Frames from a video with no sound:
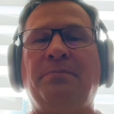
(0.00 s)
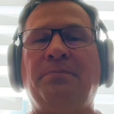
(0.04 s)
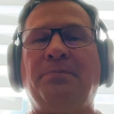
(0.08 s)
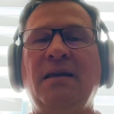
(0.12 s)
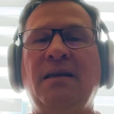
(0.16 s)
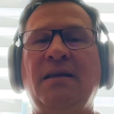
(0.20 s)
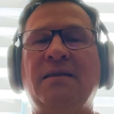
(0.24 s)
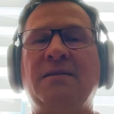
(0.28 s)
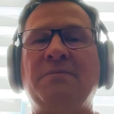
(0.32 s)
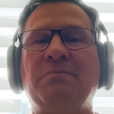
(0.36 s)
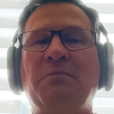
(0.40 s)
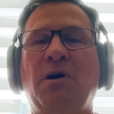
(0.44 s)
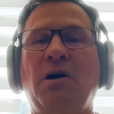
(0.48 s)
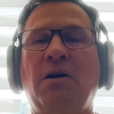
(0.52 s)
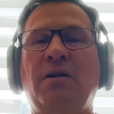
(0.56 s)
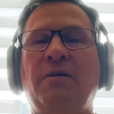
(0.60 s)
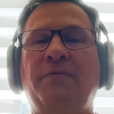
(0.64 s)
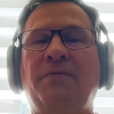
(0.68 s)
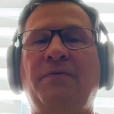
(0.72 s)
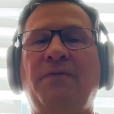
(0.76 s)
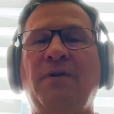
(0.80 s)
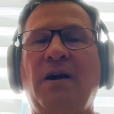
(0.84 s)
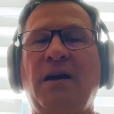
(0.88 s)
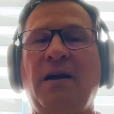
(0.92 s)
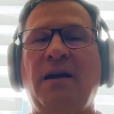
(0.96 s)
It is
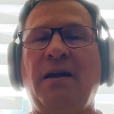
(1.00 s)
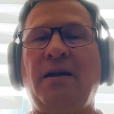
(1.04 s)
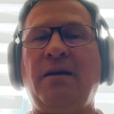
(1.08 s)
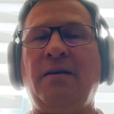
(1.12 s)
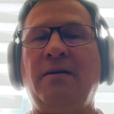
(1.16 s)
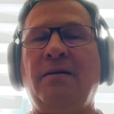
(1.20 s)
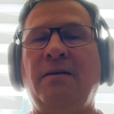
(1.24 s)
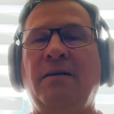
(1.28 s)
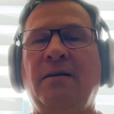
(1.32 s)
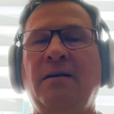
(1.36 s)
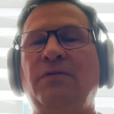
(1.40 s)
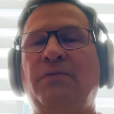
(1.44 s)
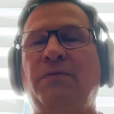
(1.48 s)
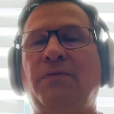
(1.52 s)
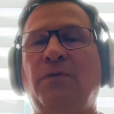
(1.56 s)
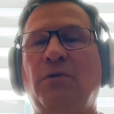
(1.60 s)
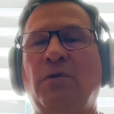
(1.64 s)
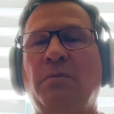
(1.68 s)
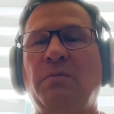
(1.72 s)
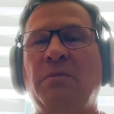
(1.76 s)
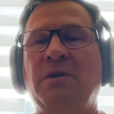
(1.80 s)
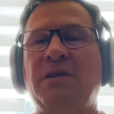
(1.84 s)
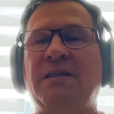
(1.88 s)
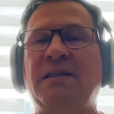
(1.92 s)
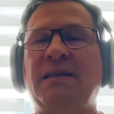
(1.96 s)
modifying to
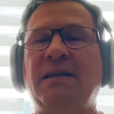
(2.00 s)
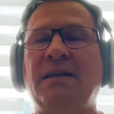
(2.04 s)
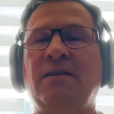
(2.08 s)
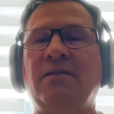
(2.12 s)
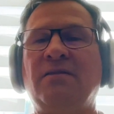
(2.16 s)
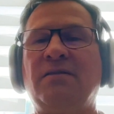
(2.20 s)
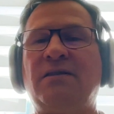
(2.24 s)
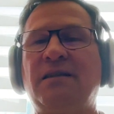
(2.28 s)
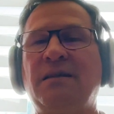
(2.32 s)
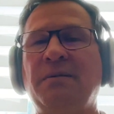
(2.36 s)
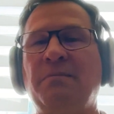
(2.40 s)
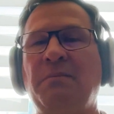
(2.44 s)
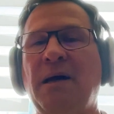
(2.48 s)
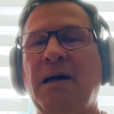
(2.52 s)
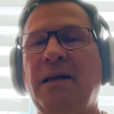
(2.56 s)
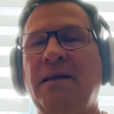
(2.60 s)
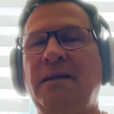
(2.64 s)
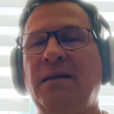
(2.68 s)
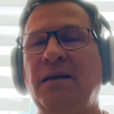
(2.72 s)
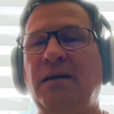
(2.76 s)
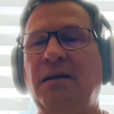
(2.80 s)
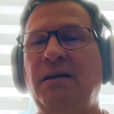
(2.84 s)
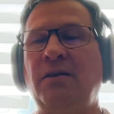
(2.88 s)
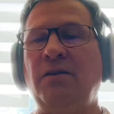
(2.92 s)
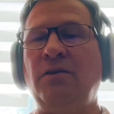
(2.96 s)
form a single
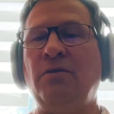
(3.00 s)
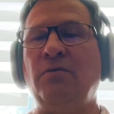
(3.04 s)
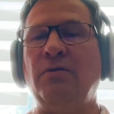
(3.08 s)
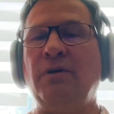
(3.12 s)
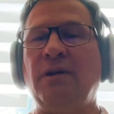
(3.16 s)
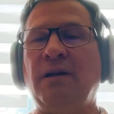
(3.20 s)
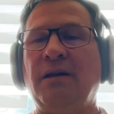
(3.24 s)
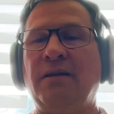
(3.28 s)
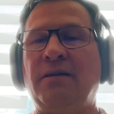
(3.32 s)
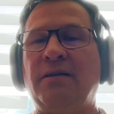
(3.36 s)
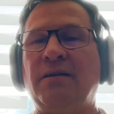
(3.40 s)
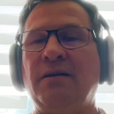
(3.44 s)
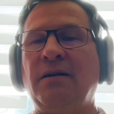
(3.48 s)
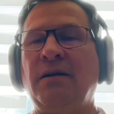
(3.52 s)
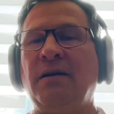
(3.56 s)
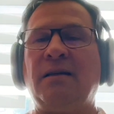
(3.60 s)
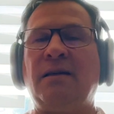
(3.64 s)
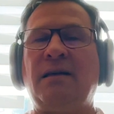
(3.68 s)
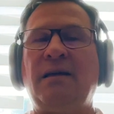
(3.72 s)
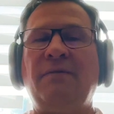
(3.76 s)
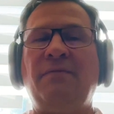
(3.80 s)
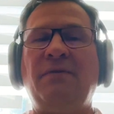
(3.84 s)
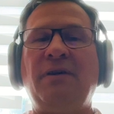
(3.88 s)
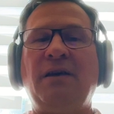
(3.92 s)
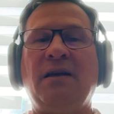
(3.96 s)
semantic unit,
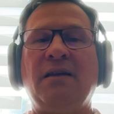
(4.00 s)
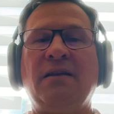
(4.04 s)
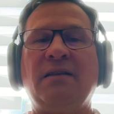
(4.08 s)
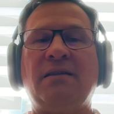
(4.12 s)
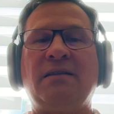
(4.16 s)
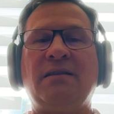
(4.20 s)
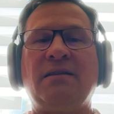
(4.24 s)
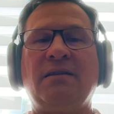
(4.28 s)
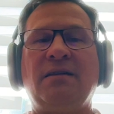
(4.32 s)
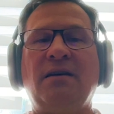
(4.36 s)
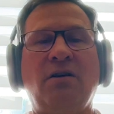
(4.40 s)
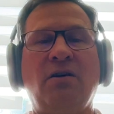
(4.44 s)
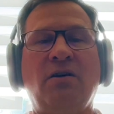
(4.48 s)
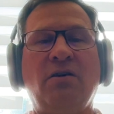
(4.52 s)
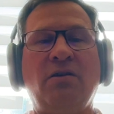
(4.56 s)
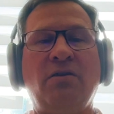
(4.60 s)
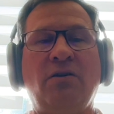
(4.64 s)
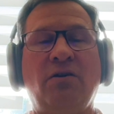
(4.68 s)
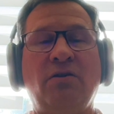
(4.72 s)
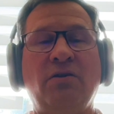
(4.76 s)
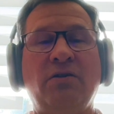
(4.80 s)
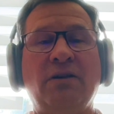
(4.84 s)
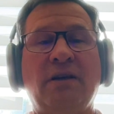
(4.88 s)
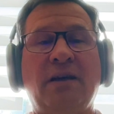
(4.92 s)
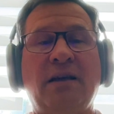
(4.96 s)
giving us an
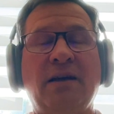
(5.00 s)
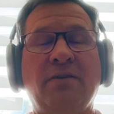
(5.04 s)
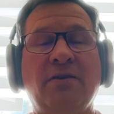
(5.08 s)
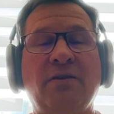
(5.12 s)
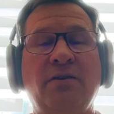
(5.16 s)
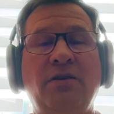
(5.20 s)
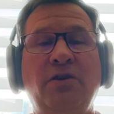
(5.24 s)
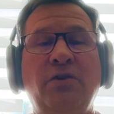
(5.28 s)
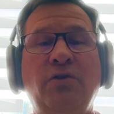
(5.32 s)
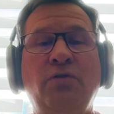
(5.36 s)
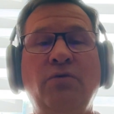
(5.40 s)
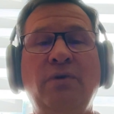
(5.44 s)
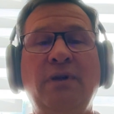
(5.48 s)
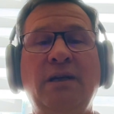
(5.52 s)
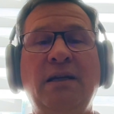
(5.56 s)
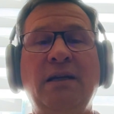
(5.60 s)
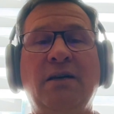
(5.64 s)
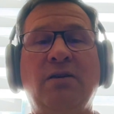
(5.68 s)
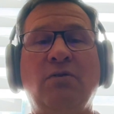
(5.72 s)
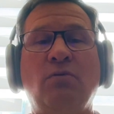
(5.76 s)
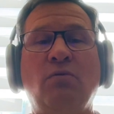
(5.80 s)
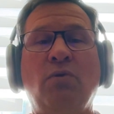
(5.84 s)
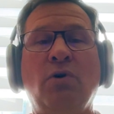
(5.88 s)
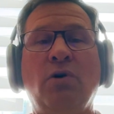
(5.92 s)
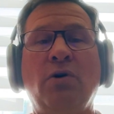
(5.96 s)
altogether
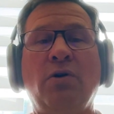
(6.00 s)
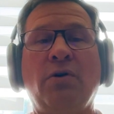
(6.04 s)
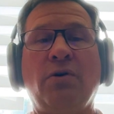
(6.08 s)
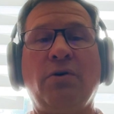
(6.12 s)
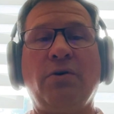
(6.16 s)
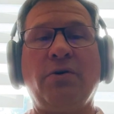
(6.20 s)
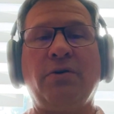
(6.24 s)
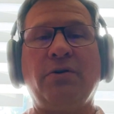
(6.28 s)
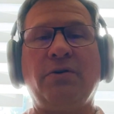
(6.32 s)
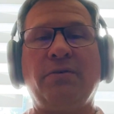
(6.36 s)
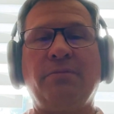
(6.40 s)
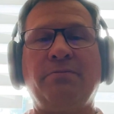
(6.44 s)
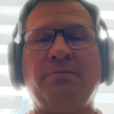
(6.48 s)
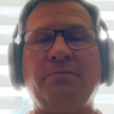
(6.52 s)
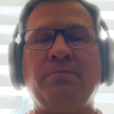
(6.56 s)
unique word.